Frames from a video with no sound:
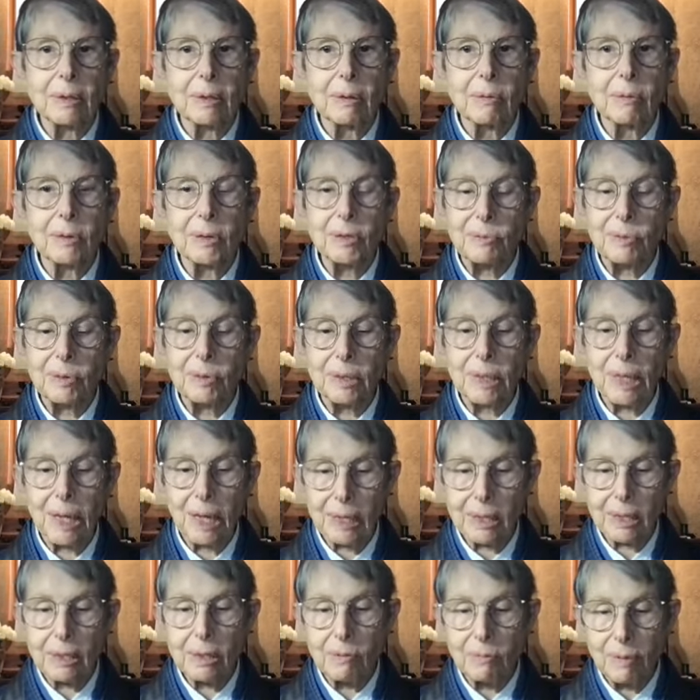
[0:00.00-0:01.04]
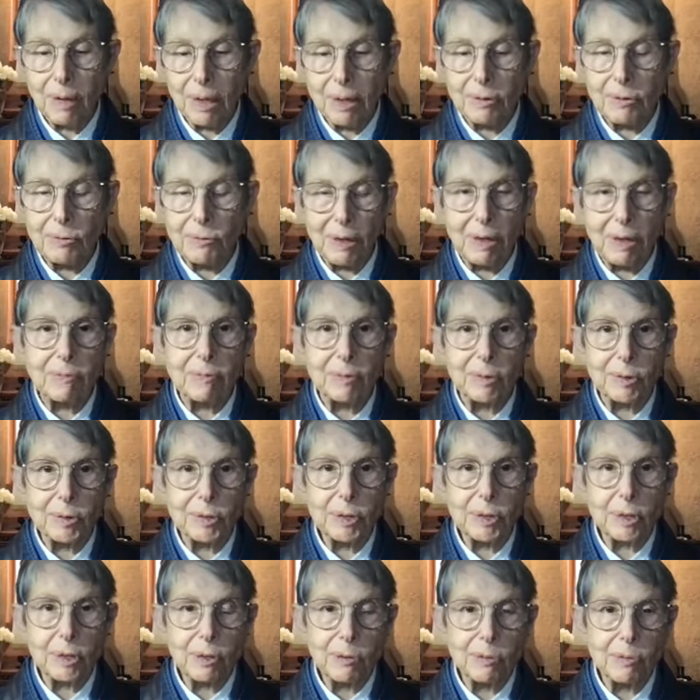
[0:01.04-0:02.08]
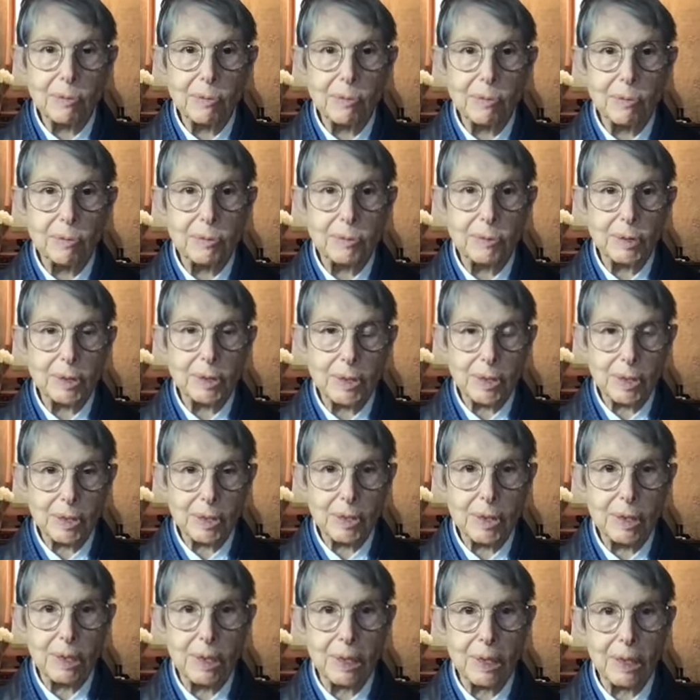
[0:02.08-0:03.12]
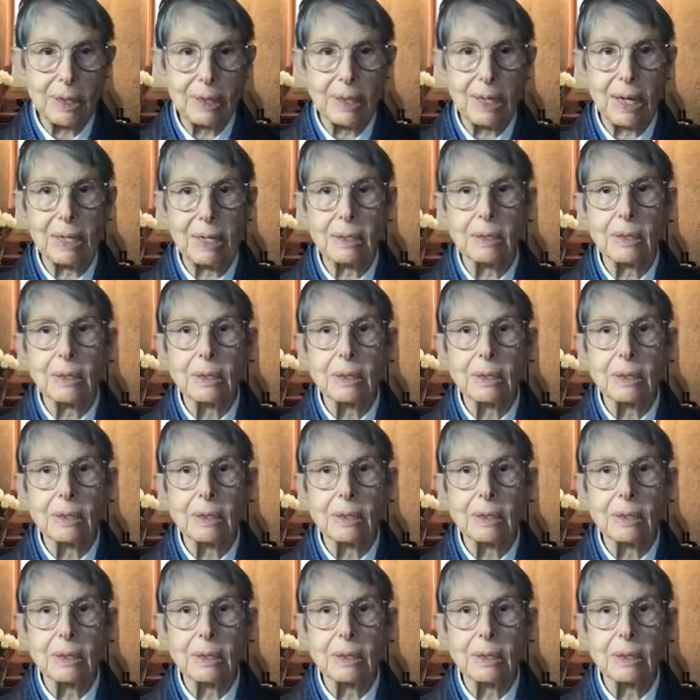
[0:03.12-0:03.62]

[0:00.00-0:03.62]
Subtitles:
which was actually rather dreadful to go through a sesshin like that.